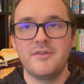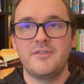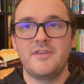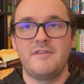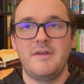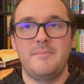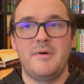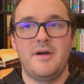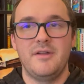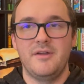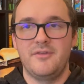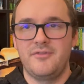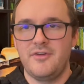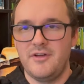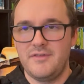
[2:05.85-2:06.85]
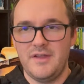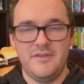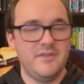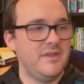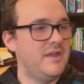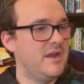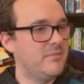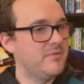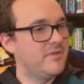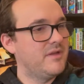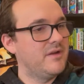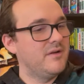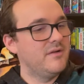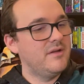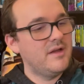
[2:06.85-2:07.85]
stuff I bought here. Sorry if I hit the camera
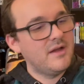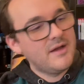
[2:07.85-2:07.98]
there.